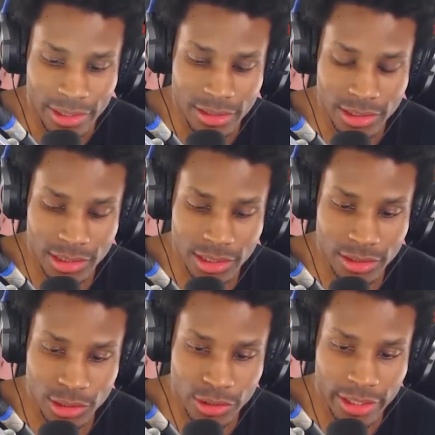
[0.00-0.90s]
Rather just
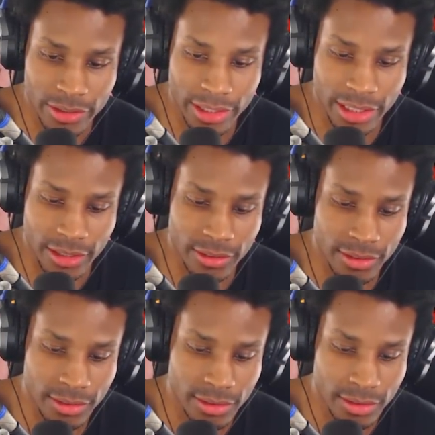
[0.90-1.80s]
sell your strike right now.
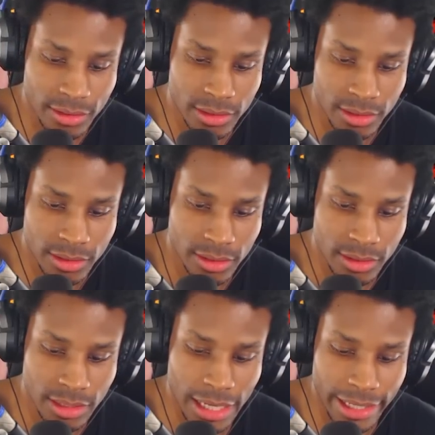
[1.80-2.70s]

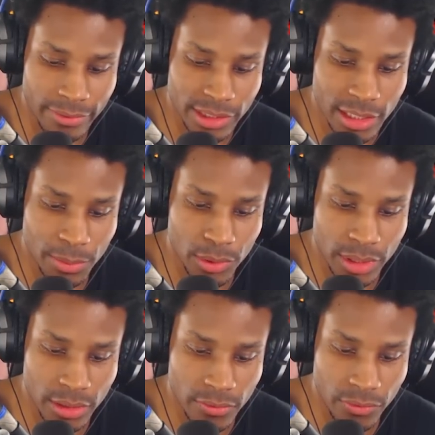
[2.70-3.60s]
I have to keep
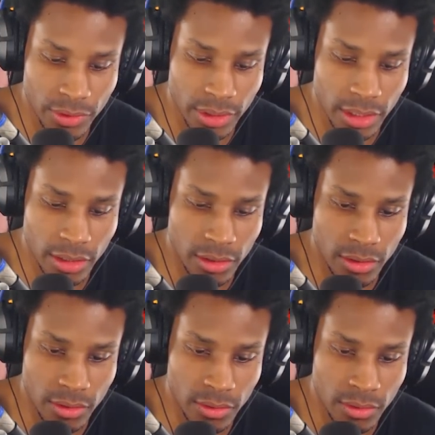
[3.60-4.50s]
you in for
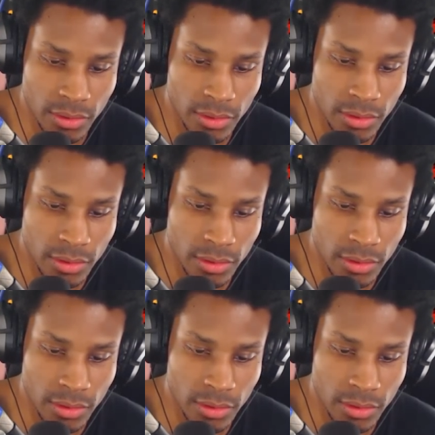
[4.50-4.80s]
now.